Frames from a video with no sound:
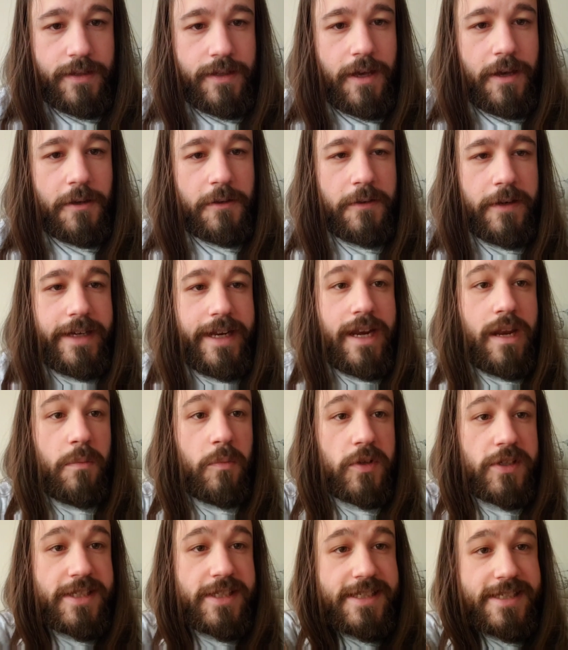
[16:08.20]
Alrighty,
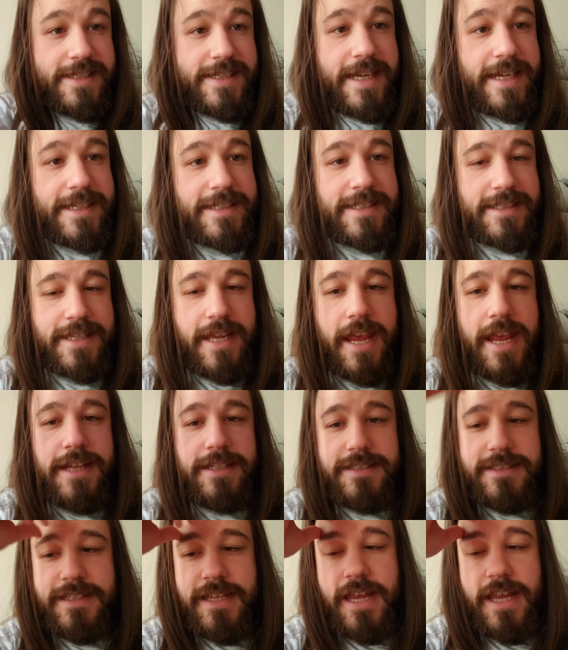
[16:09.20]
number 6
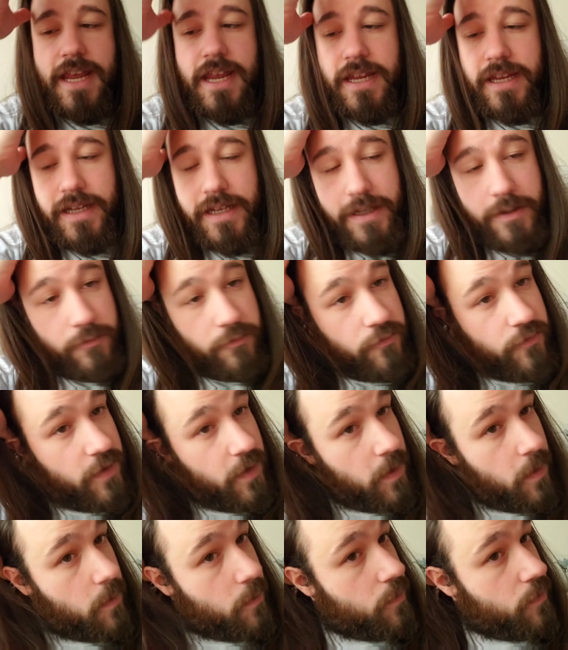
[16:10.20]
is a
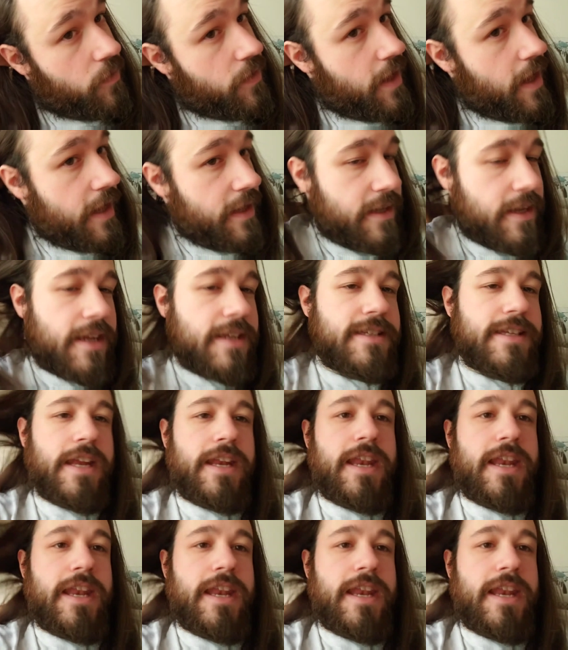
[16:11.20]
film that is a